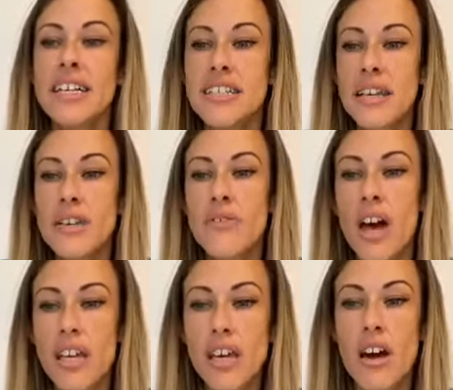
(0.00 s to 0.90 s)
So you've
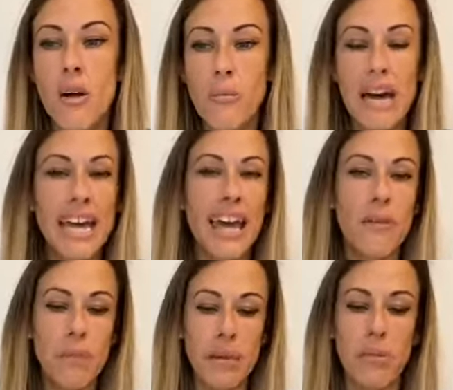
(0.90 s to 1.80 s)
got your cold
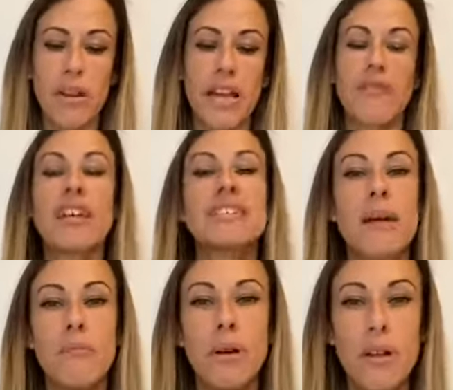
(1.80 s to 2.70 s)
market people, like, for
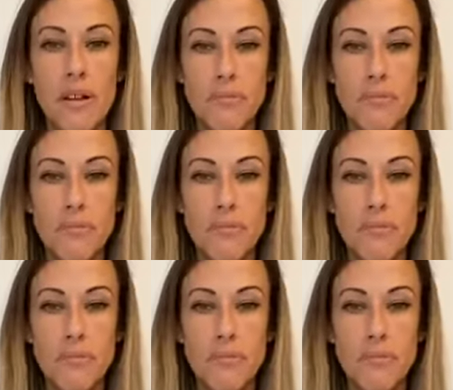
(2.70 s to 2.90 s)
example,